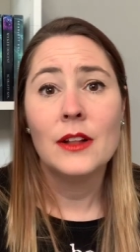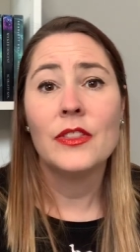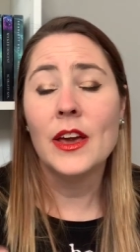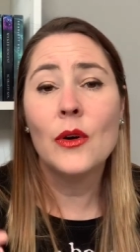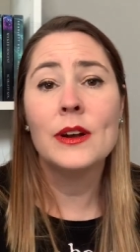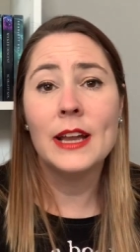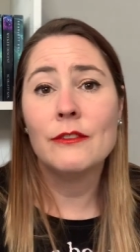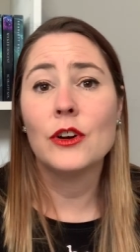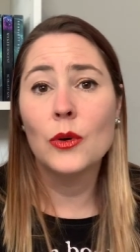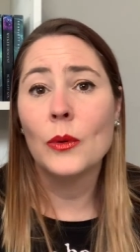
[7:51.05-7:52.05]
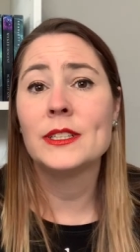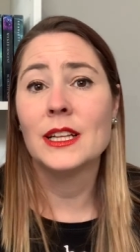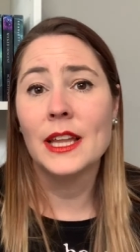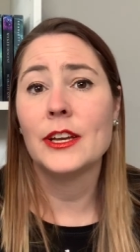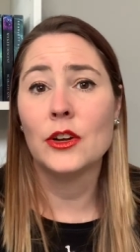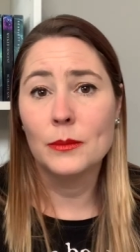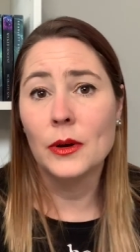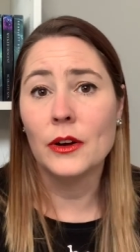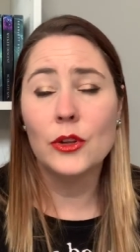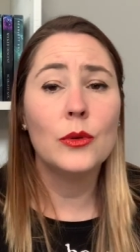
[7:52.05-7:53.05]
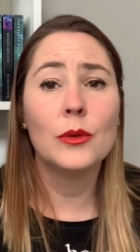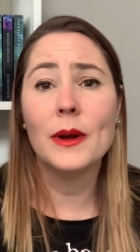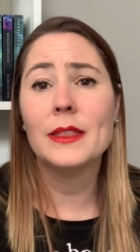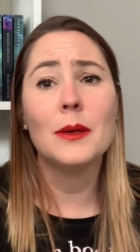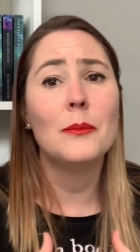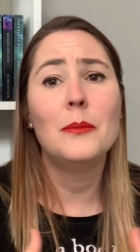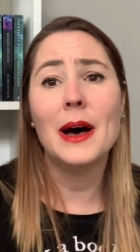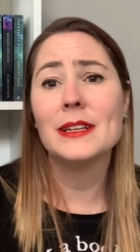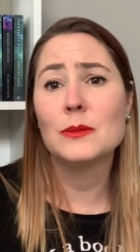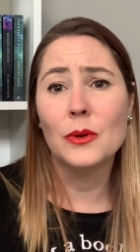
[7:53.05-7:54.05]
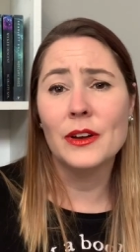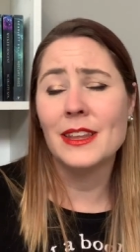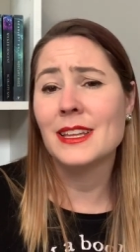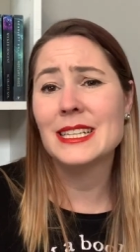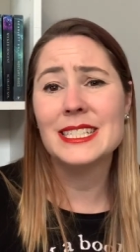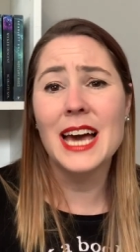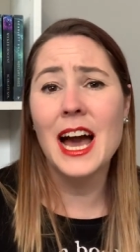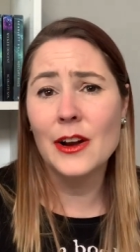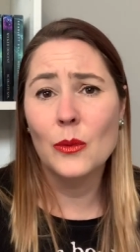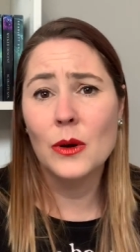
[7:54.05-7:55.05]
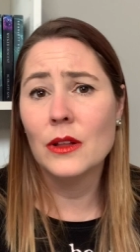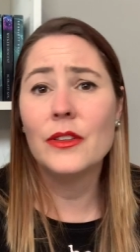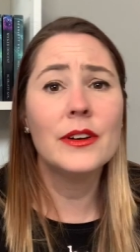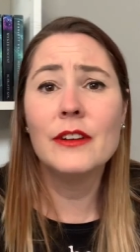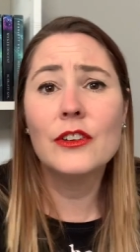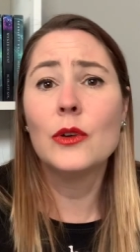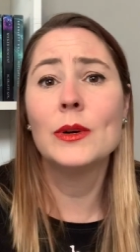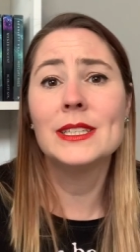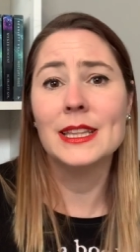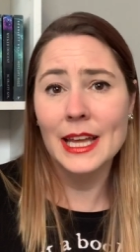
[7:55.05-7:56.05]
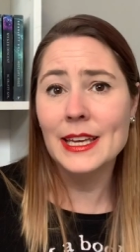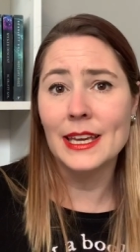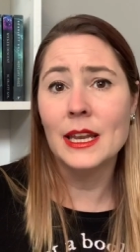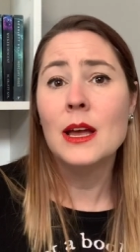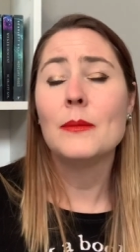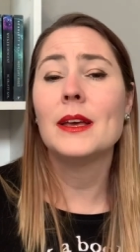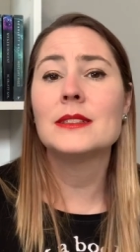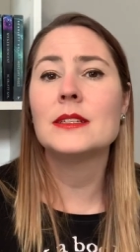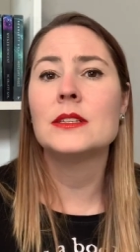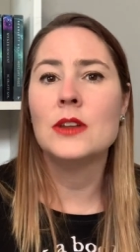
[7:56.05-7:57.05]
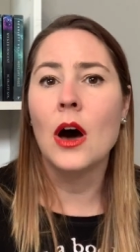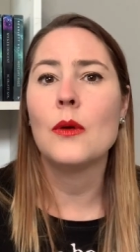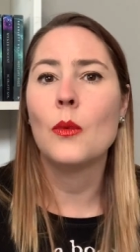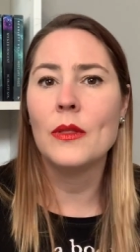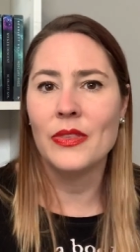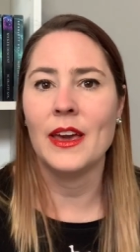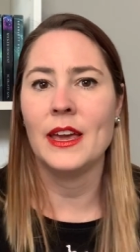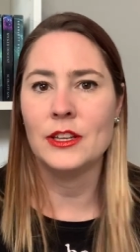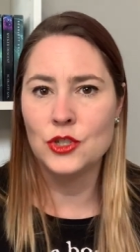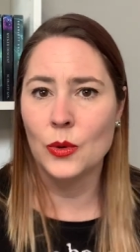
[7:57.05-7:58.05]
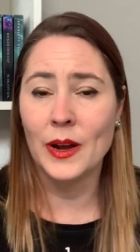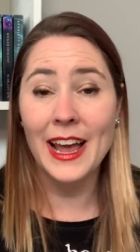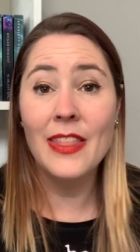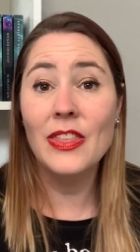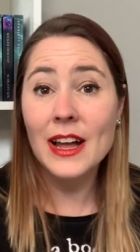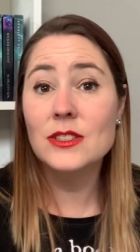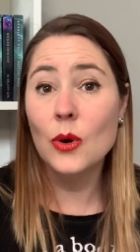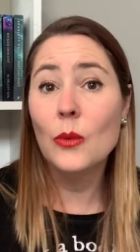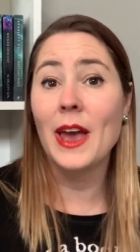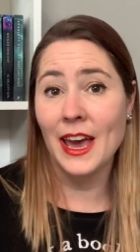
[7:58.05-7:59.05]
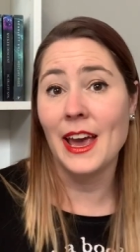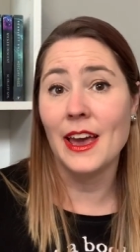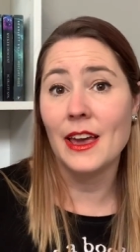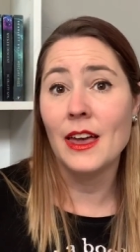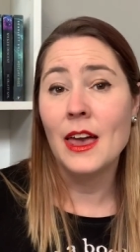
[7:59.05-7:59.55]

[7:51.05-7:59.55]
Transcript: They are never going to like your book. You could write the best book in the entire world. They're never going to like it because it's not what they enjoy, and that's okay.